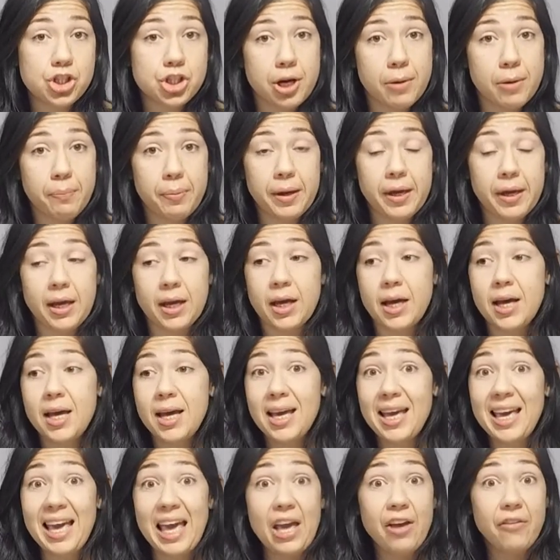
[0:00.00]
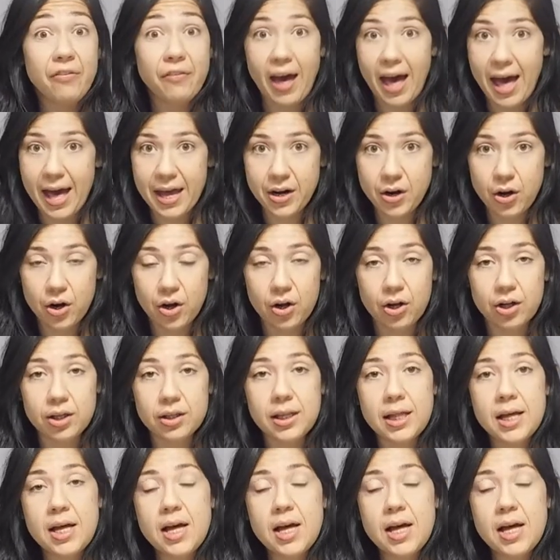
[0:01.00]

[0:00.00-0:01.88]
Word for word: chipping if at all.